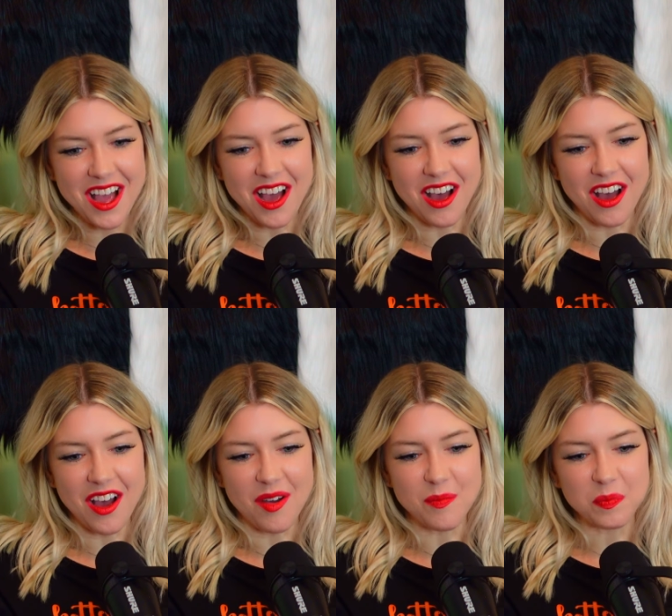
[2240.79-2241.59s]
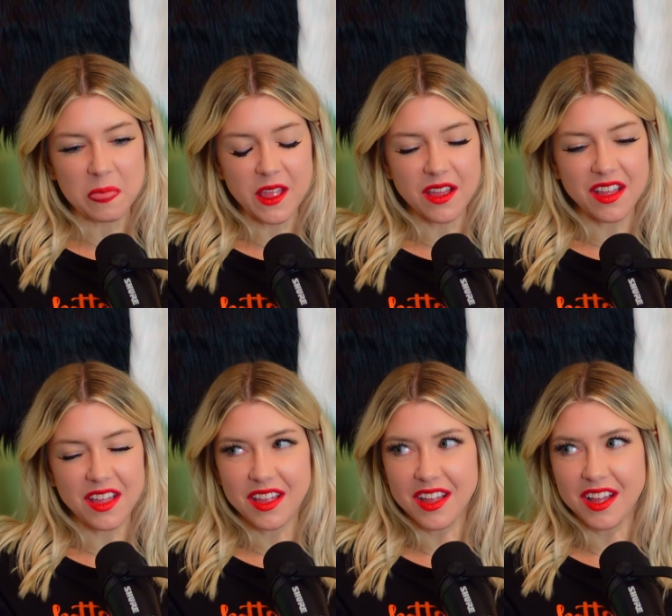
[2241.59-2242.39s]
Um, There's a cool
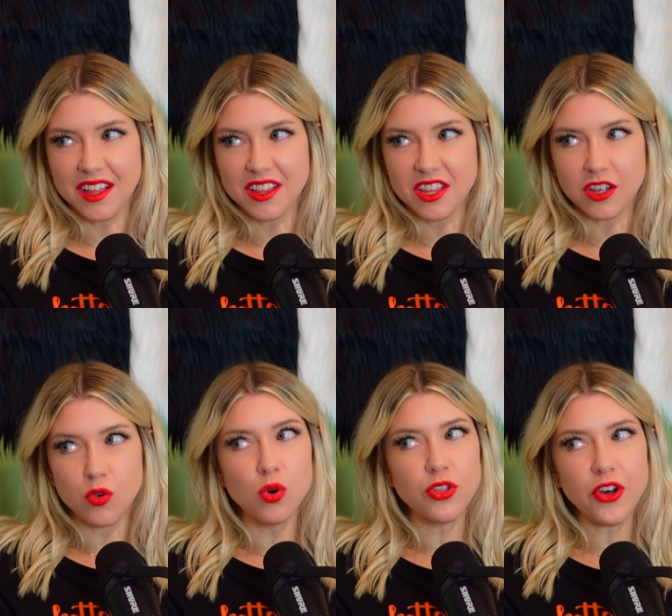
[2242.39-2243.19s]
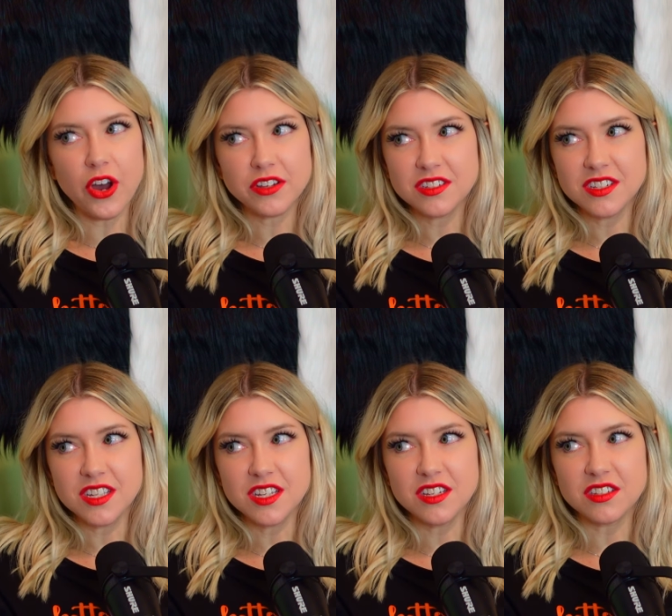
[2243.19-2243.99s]
Thoughtseize, cool
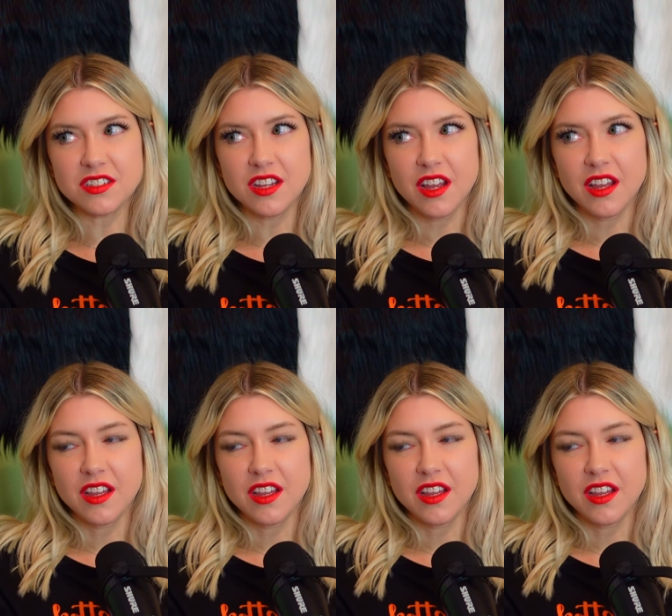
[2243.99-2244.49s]
Thoughtseize, Mana Drain,